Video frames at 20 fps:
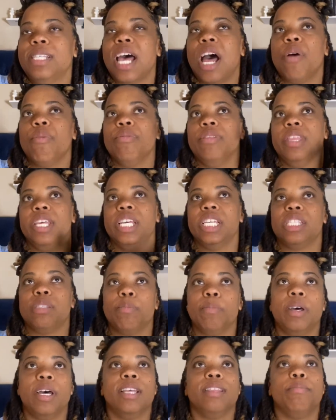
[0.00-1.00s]
out this
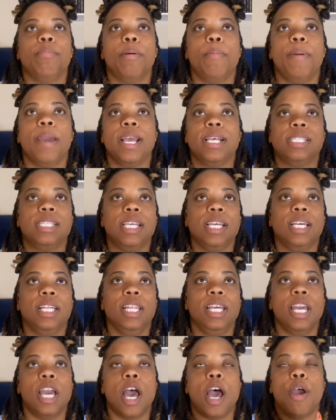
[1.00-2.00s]
month, but
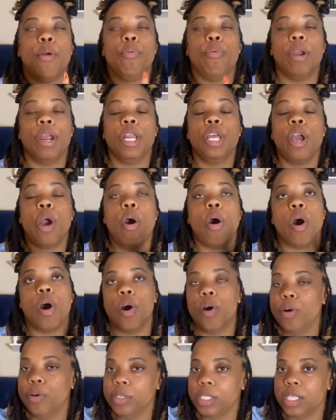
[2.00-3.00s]
basically a radio
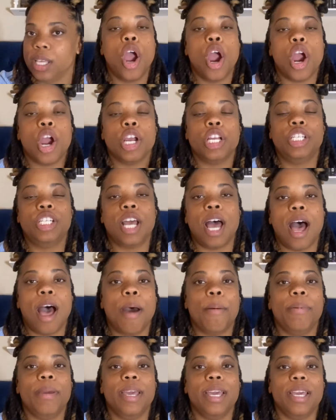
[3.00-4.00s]
host, her
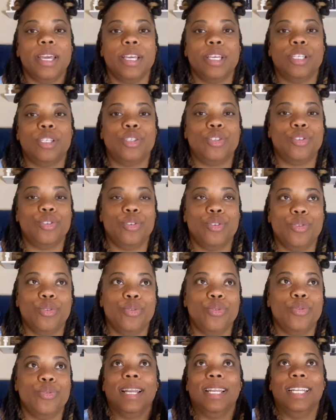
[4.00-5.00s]
job is
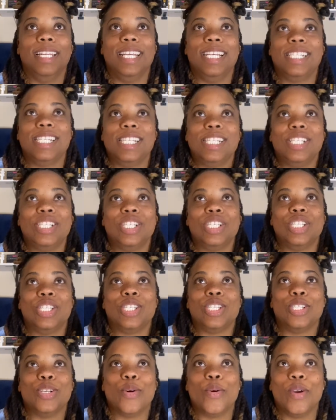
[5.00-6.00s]
to listen to
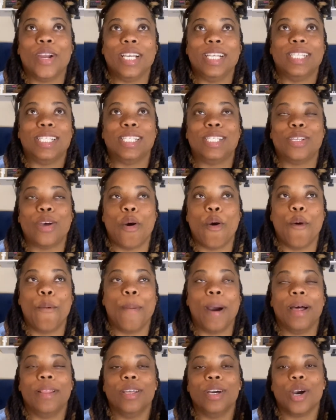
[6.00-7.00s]
stories told
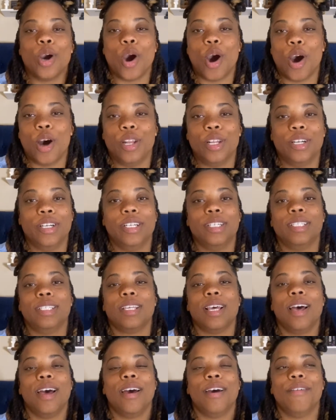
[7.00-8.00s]
by the callers
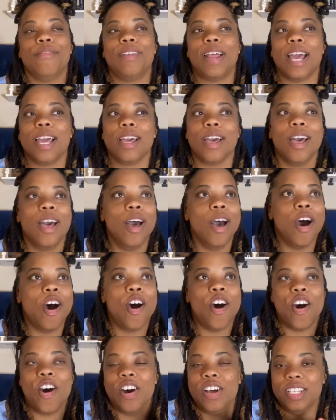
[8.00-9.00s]
of like
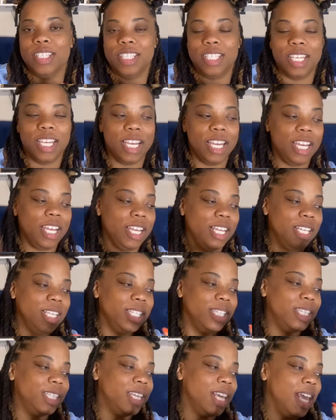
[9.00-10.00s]

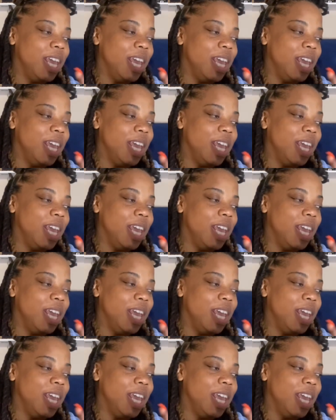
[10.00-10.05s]
hauntings,